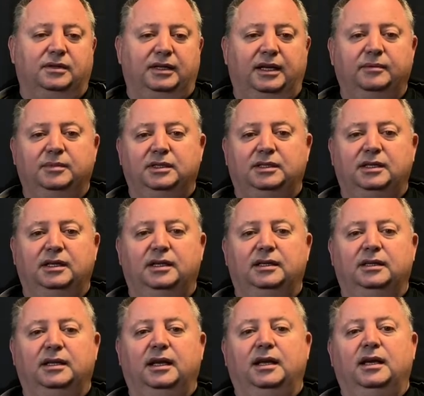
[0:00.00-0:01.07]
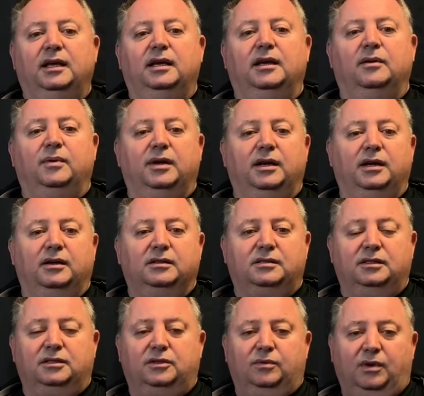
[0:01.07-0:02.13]
in Edmonton, a warehouse
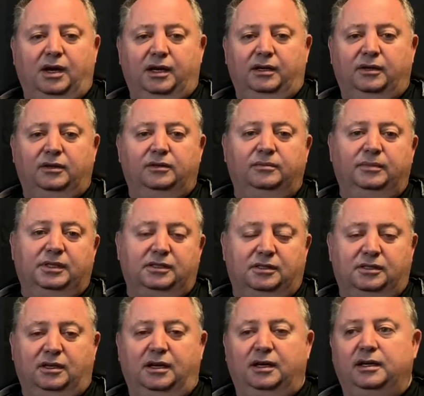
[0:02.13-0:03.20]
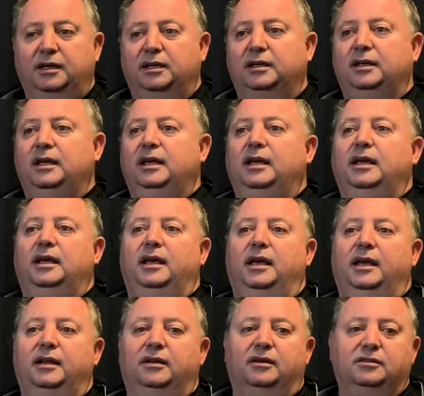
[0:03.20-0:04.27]
in Toronto, Mississauga,
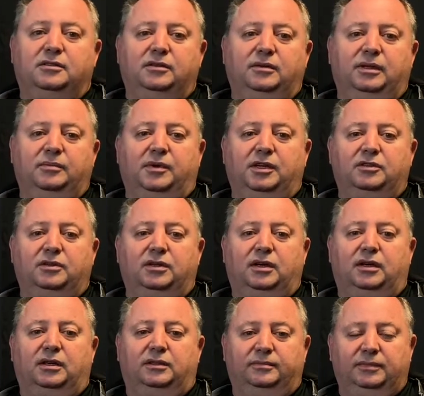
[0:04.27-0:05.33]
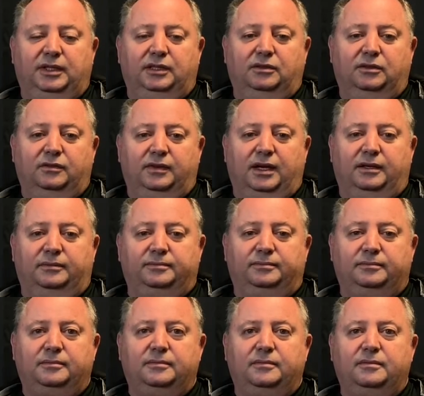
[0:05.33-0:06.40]
and also in Montreal in Dorval,
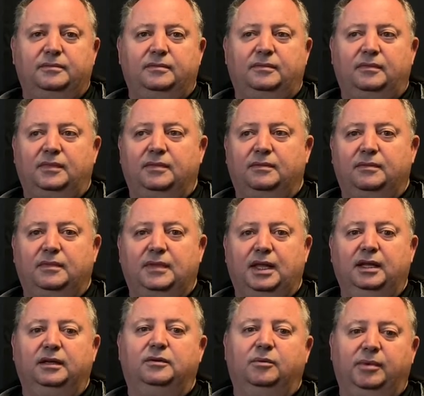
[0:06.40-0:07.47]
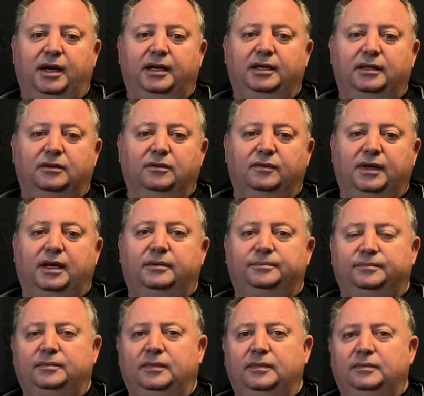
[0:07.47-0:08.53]
in Quebec in Dorval.
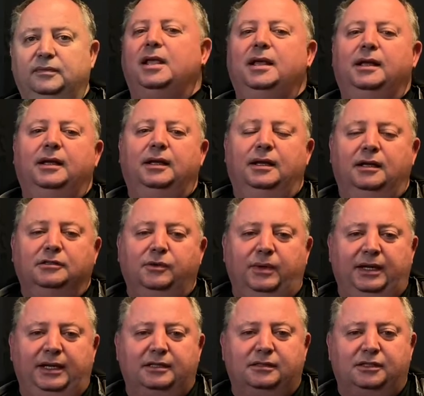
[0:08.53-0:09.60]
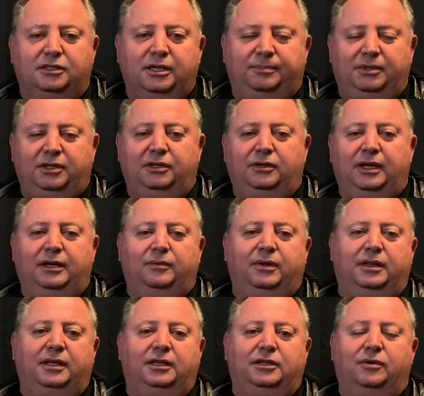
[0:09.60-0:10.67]
So we can easily ship to you anywhere
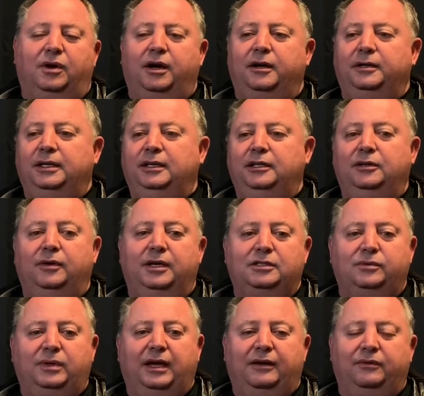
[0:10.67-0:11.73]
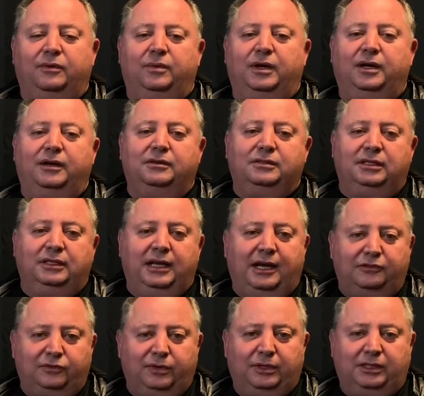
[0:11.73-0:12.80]
that you are. In the US, we have a warehouse in
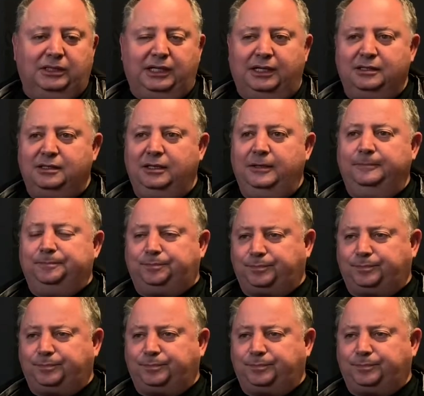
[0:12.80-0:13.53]
Nashville and Tennessee.